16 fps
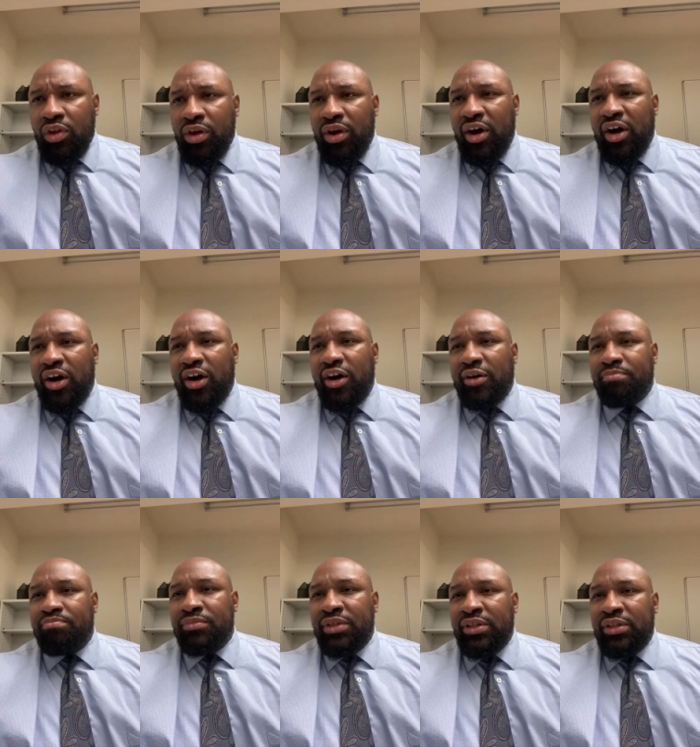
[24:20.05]
Let
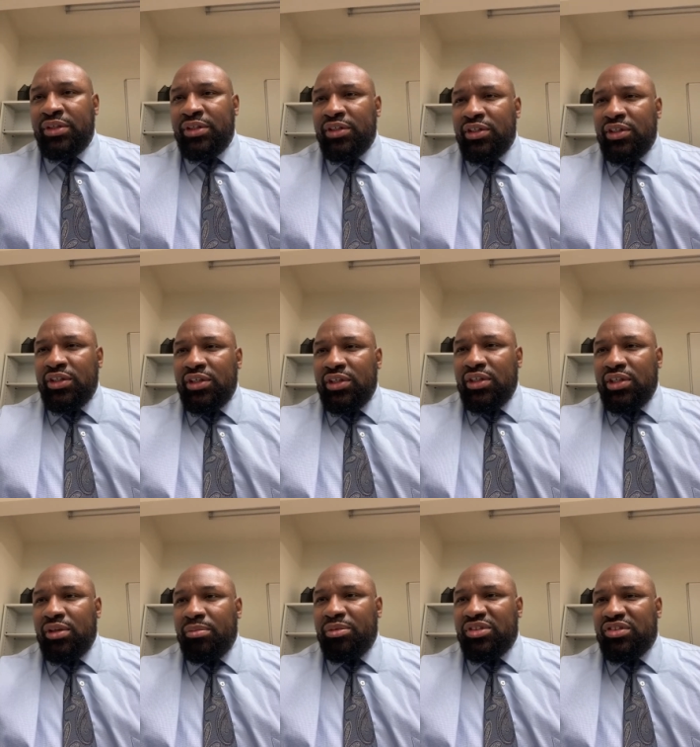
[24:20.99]

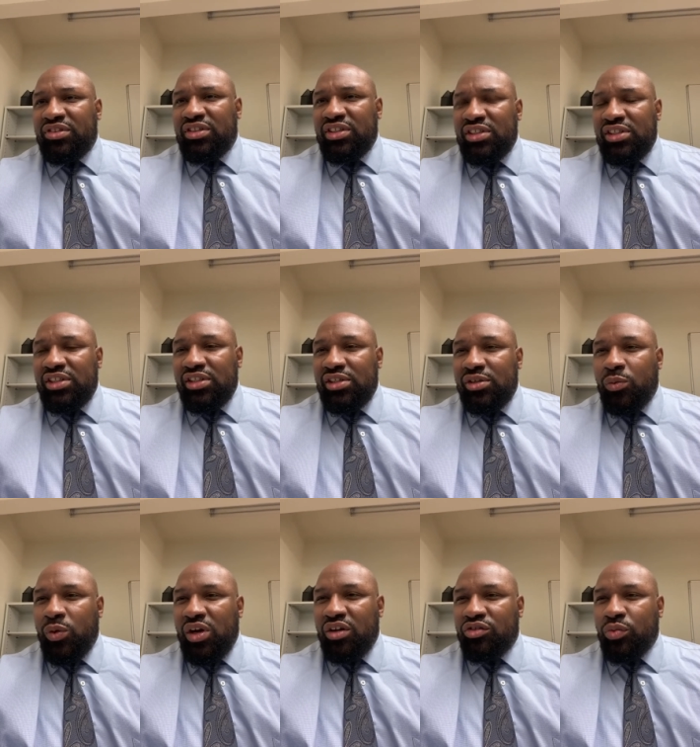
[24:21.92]
me see what
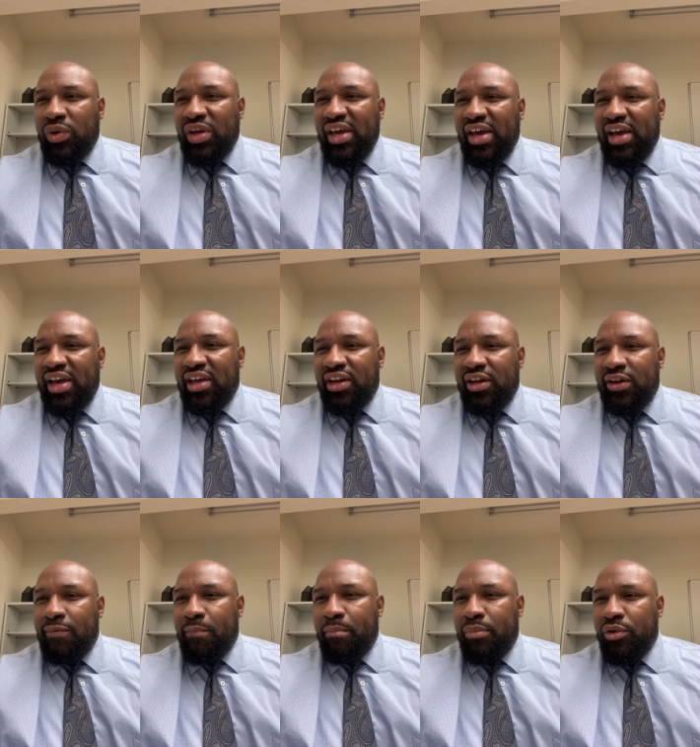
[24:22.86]
else we had.
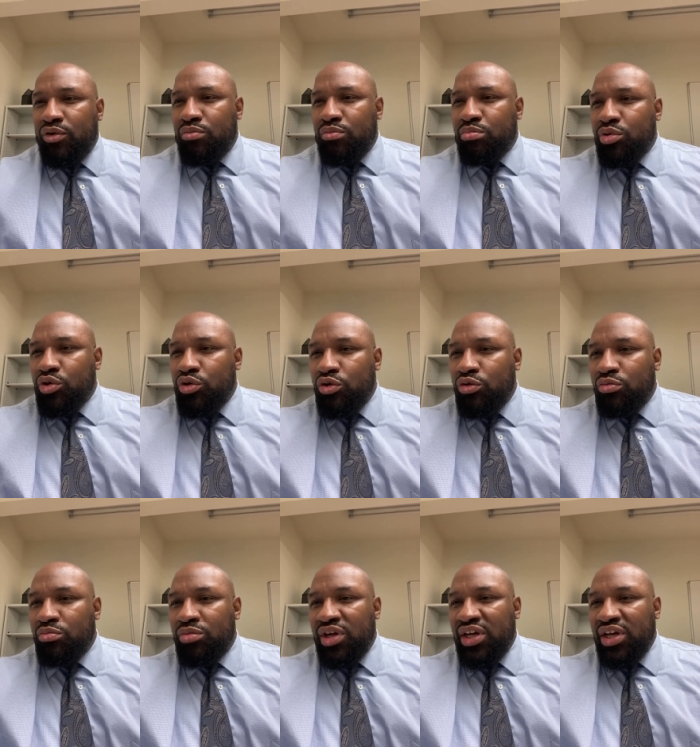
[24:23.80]
Boom, boom.